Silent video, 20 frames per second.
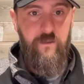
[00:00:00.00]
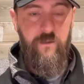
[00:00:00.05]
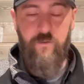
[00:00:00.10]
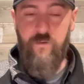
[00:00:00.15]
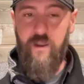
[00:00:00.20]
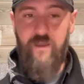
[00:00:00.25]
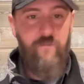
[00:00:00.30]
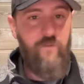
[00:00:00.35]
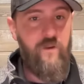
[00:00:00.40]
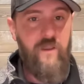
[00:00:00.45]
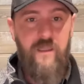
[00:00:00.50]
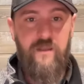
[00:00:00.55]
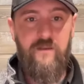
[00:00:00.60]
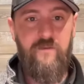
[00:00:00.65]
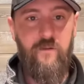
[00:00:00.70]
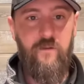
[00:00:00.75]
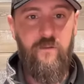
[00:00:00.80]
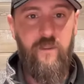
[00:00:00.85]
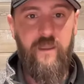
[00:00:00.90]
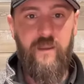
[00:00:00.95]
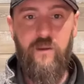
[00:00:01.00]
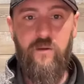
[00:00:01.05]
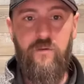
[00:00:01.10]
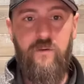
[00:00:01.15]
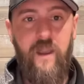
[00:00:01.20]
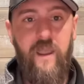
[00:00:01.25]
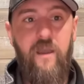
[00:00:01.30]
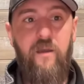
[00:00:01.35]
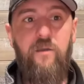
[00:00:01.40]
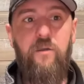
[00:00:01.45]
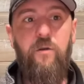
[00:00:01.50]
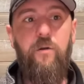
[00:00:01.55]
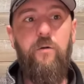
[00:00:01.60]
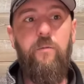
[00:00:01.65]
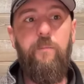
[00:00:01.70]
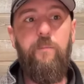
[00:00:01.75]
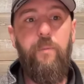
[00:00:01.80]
you never get to like you're now you're a